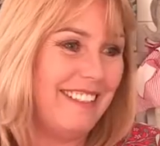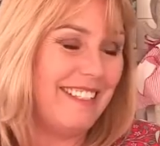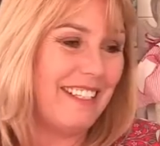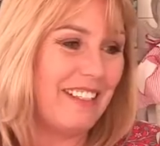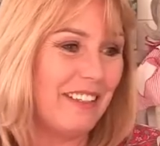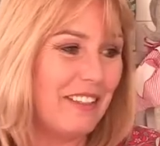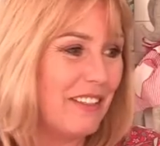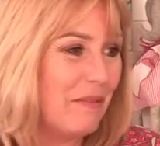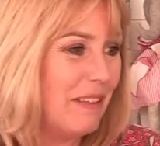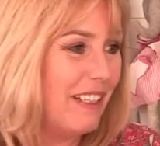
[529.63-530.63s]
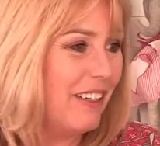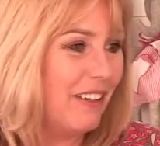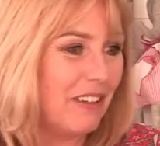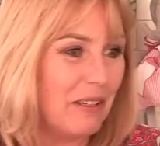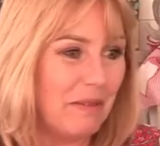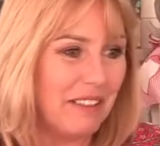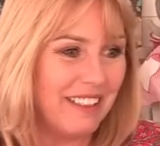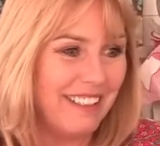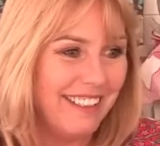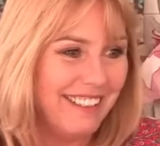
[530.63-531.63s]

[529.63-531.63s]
Linda said I couldn't win an argument.